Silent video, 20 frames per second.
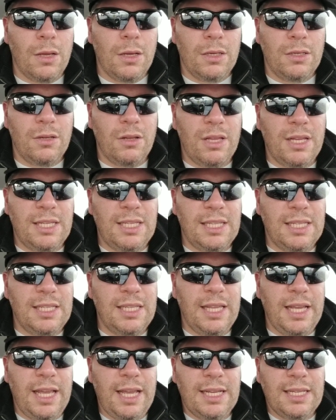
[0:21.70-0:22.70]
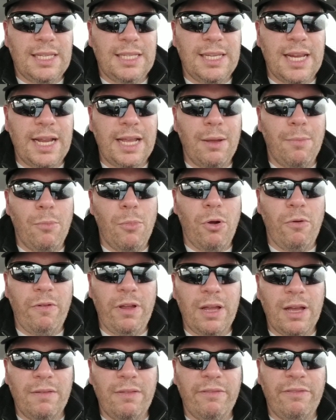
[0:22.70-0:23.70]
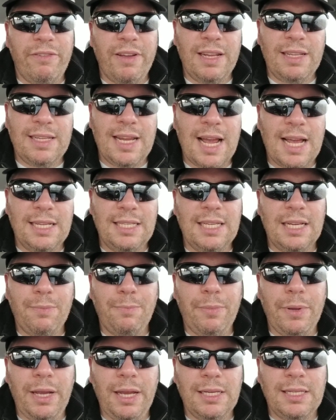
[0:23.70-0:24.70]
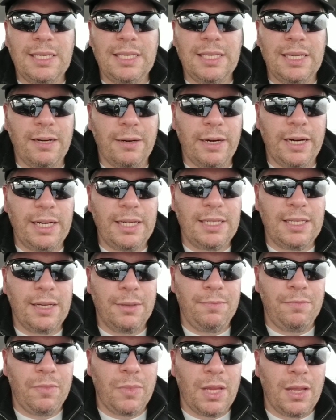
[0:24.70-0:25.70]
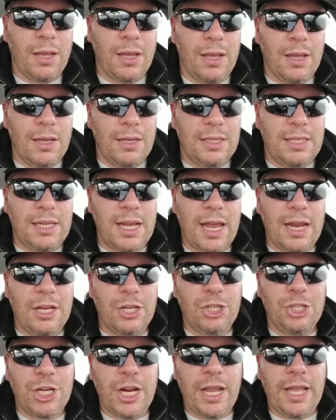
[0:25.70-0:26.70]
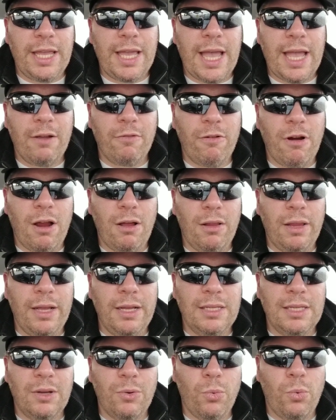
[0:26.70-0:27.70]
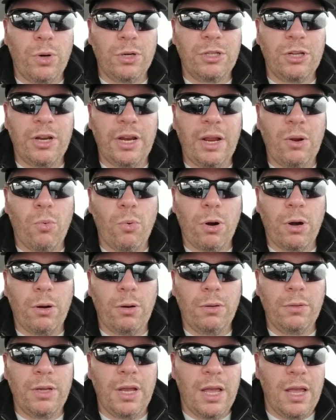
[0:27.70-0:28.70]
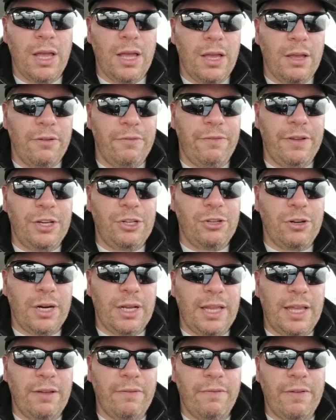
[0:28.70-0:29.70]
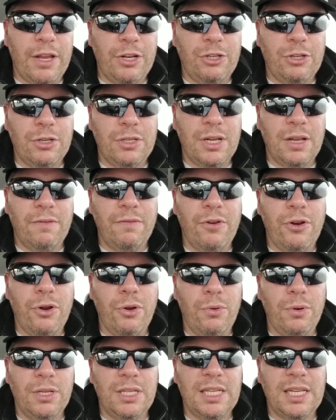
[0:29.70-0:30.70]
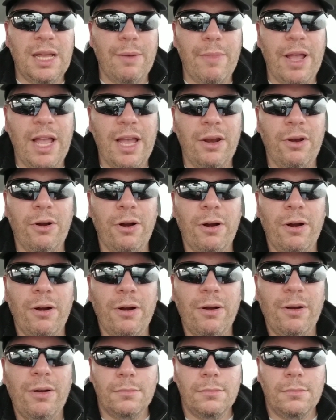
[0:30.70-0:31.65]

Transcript: So this is the second movie of the Fantastic Beasts series, set in J.K. Rowling's Wizarding World, featuring the adventures of Newt Scamander.